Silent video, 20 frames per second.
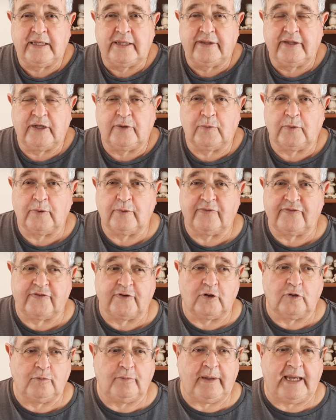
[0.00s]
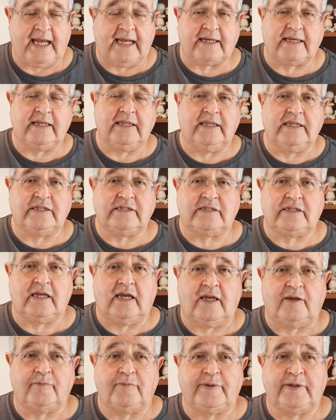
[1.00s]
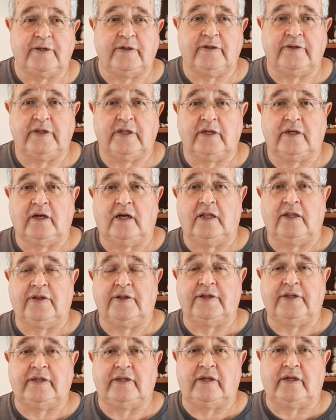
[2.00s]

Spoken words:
They were referred back to this time period, and they call it